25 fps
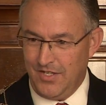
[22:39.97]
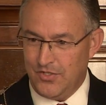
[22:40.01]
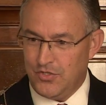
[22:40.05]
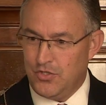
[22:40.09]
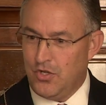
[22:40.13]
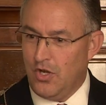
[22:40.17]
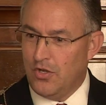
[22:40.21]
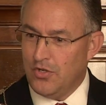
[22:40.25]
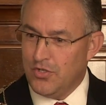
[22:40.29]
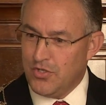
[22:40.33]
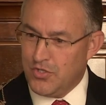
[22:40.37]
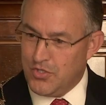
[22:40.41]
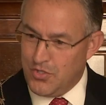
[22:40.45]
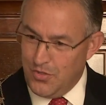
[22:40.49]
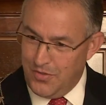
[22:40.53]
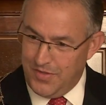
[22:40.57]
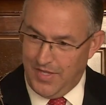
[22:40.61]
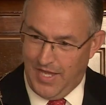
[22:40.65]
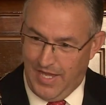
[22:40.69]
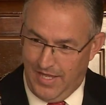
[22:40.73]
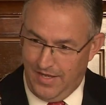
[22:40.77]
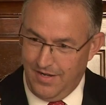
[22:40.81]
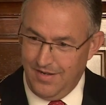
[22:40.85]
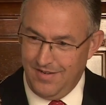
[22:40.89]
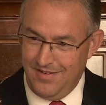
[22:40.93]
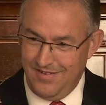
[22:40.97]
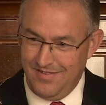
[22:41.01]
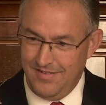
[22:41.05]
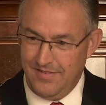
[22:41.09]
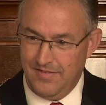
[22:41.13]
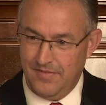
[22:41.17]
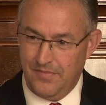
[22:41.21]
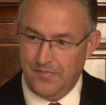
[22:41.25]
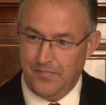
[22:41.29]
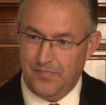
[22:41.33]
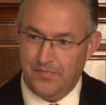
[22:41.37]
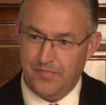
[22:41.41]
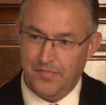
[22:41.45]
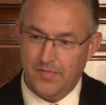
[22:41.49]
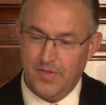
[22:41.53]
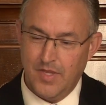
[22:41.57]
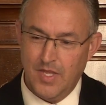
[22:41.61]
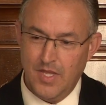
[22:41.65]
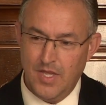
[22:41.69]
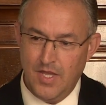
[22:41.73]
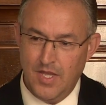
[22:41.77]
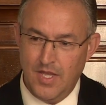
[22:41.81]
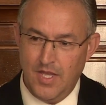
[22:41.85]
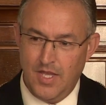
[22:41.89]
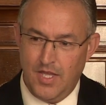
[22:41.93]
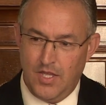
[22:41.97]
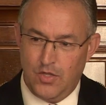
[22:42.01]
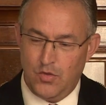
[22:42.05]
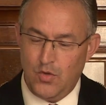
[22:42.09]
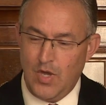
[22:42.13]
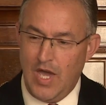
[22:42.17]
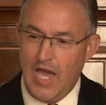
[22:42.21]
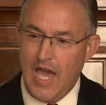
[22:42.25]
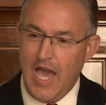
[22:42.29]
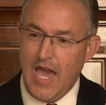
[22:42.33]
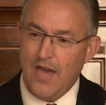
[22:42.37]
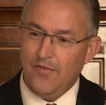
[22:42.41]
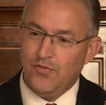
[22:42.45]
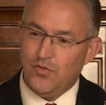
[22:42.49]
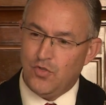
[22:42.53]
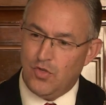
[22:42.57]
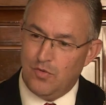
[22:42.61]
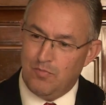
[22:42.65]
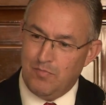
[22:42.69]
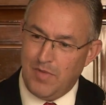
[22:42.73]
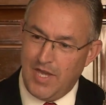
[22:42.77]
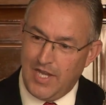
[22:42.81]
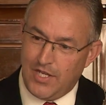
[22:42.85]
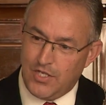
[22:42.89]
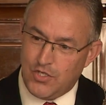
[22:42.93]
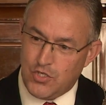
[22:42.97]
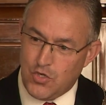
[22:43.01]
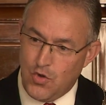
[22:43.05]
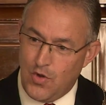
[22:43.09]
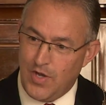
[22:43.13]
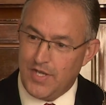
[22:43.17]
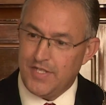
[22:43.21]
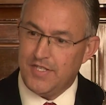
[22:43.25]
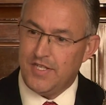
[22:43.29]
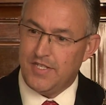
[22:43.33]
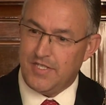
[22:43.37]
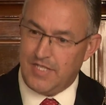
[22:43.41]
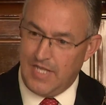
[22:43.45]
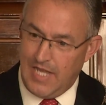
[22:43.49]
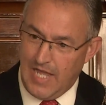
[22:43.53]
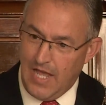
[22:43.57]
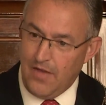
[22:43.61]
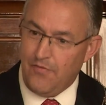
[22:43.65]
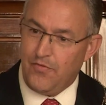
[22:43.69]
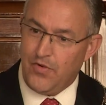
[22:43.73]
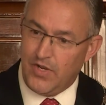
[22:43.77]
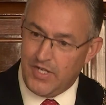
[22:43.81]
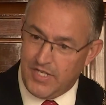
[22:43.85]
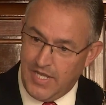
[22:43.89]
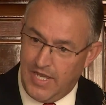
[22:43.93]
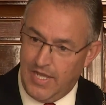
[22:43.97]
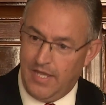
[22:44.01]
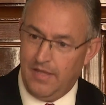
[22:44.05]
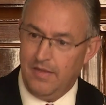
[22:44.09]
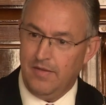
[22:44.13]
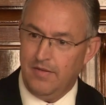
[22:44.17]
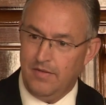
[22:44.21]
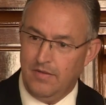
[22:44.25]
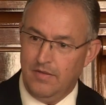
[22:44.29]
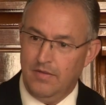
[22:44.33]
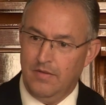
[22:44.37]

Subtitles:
Don't do that. You have to make choices every day.